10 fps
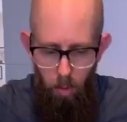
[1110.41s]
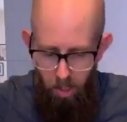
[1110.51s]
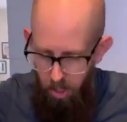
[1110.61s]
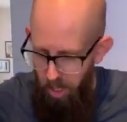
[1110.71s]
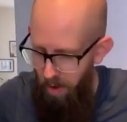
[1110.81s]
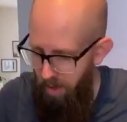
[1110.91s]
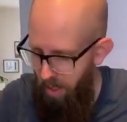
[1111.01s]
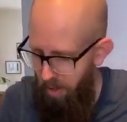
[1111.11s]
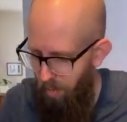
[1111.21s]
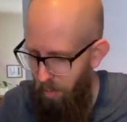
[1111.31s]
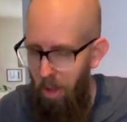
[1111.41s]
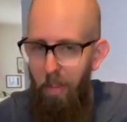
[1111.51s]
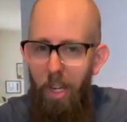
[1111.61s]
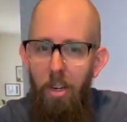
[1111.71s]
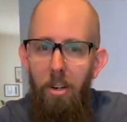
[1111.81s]
Well, it doesn't have any,
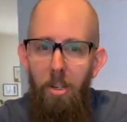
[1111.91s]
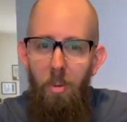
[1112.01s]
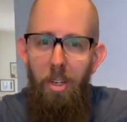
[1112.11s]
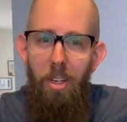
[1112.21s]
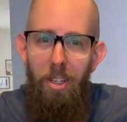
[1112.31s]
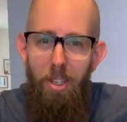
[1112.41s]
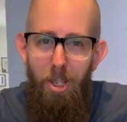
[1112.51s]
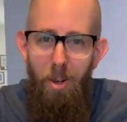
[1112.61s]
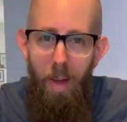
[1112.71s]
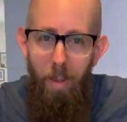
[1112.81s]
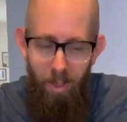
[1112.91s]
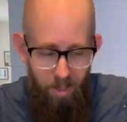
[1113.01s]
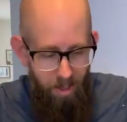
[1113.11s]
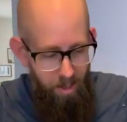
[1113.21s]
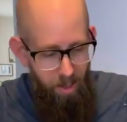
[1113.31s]
my daughter doesn't want me to show maps
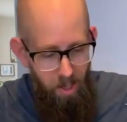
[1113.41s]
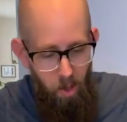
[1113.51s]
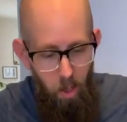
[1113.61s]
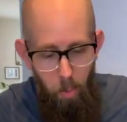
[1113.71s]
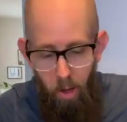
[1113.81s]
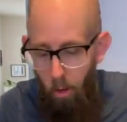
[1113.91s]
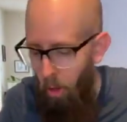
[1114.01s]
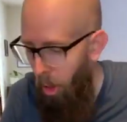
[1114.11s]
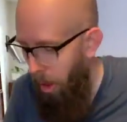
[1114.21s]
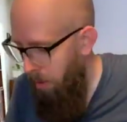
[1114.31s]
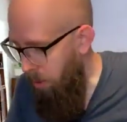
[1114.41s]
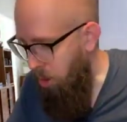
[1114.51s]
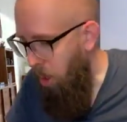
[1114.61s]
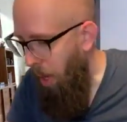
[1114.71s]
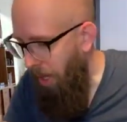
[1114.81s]
because it's a secret, but
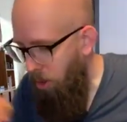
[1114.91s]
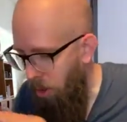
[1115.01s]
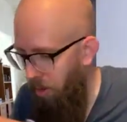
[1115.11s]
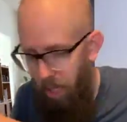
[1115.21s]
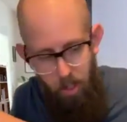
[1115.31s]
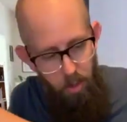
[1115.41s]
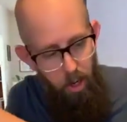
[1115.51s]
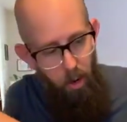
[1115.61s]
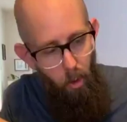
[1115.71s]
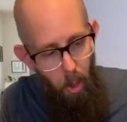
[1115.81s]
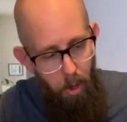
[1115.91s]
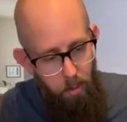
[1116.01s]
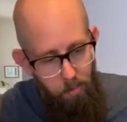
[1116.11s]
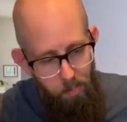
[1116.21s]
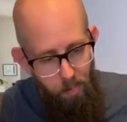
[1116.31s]
there's no extra things in there.
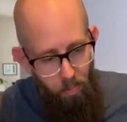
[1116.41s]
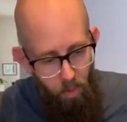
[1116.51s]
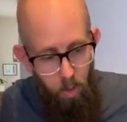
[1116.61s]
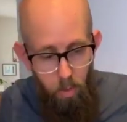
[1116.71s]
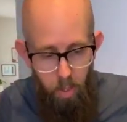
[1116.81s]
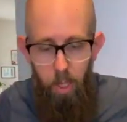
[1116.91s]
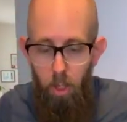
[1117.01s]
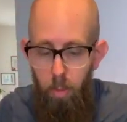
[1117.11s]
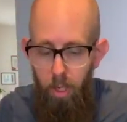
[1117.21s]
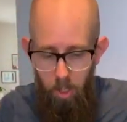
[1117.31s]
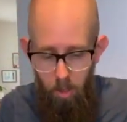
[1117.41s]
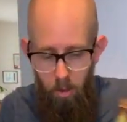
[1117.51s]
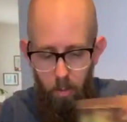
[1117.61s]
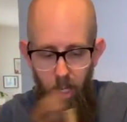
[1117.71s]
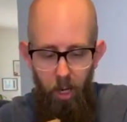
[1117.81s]
Okay, that could be a
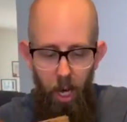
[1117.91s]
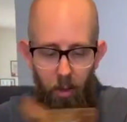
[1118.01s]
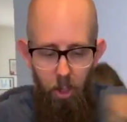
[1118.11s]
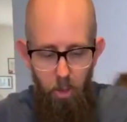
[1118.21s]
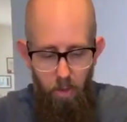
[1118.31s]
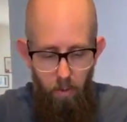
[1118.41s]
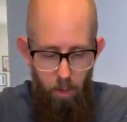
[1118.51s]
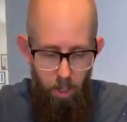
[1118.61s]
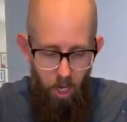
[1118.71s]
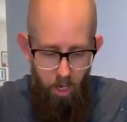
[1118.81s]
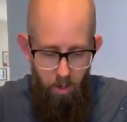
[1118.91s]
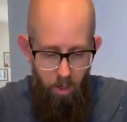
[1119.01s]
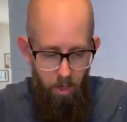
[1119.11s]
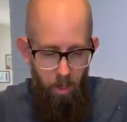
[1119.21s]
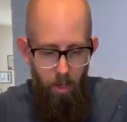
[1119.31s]
secret, but I only showed it for a
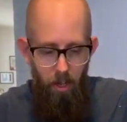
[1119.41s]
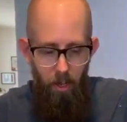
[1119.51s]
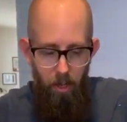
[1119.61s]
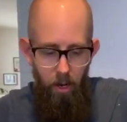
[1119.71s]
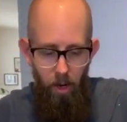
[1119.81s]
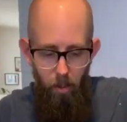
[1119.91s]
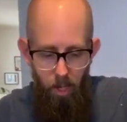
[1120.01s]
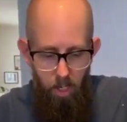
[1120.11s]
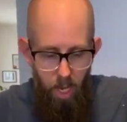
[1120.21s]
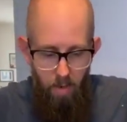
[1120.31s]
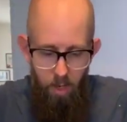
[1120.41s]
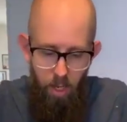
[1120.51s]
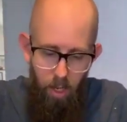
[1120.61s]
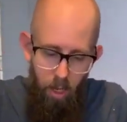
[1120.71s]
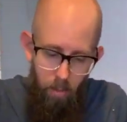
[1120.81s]
second. All right, but it doesn't have
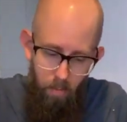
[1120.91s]
any